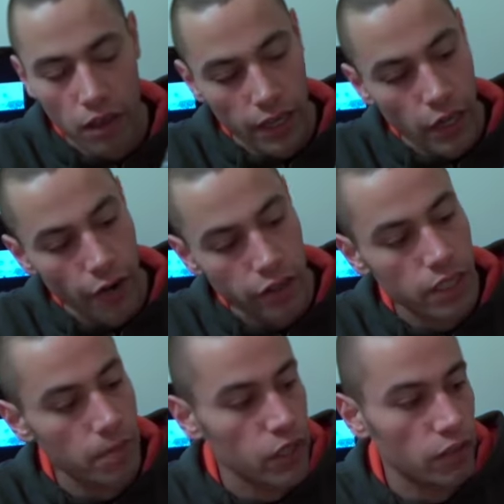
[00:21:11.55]
of
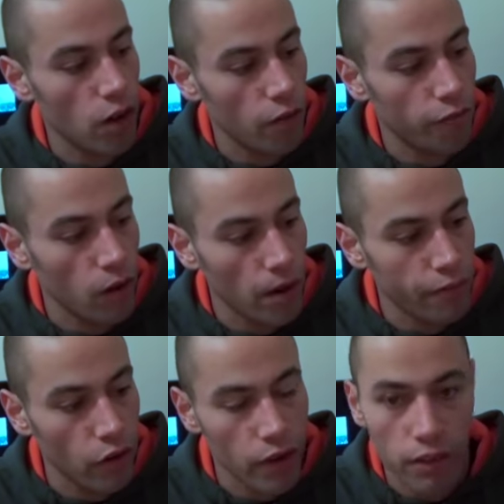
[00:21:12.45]
curiosity because I've got
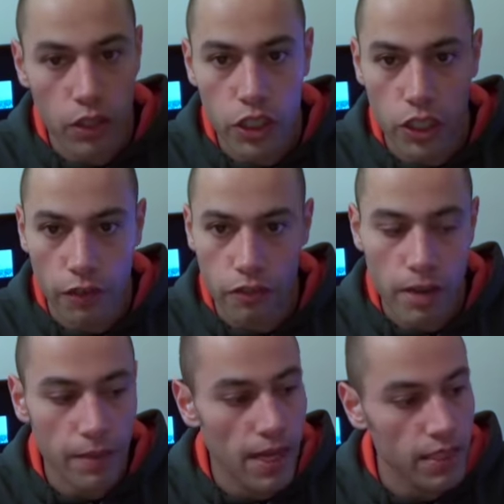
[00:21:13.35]
4x4 Evolution on the
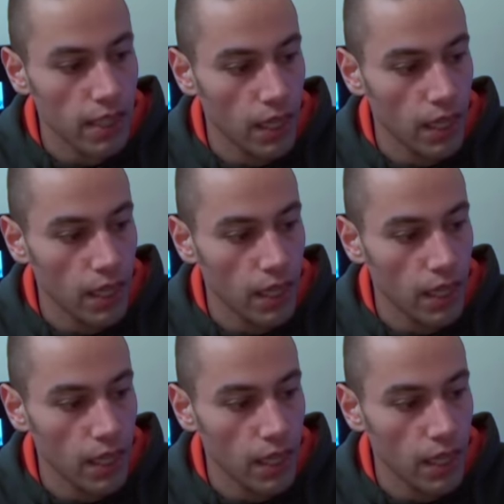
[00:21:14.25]
Dreamcast,